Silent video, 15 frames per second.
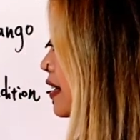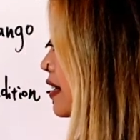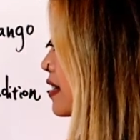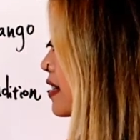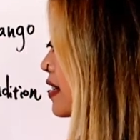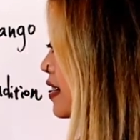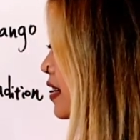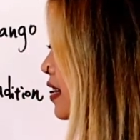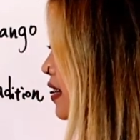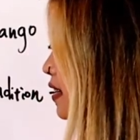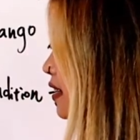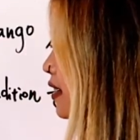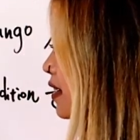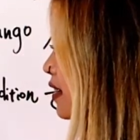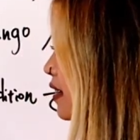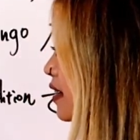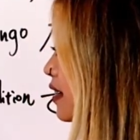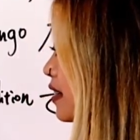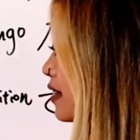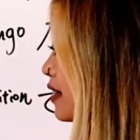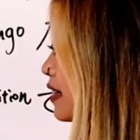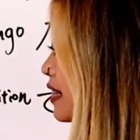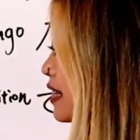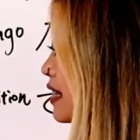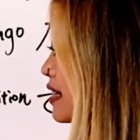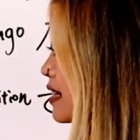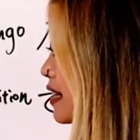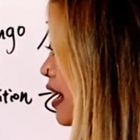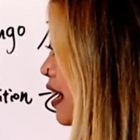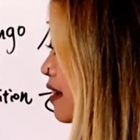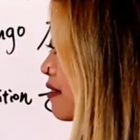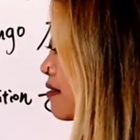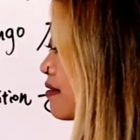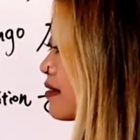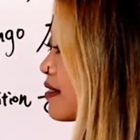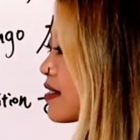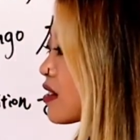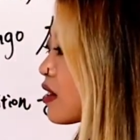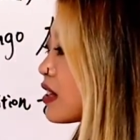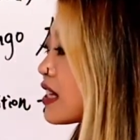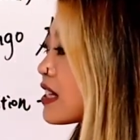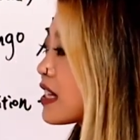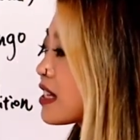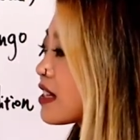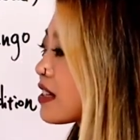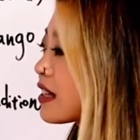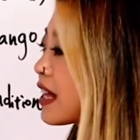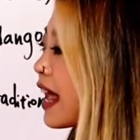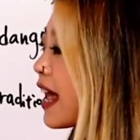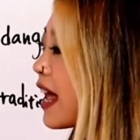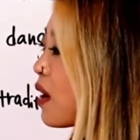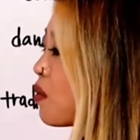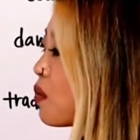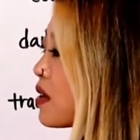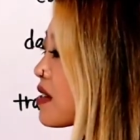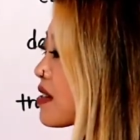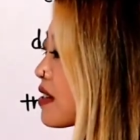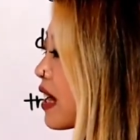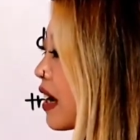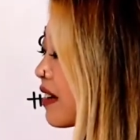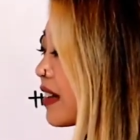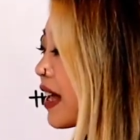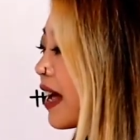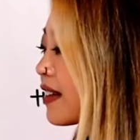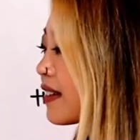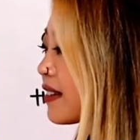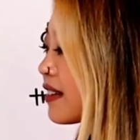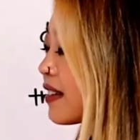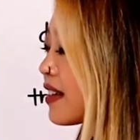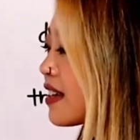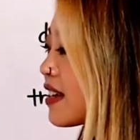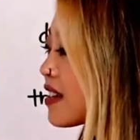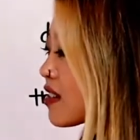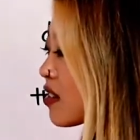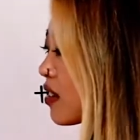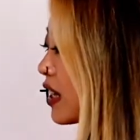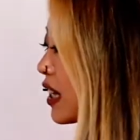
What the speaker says: 2, 3. So this is te with dakuten. So the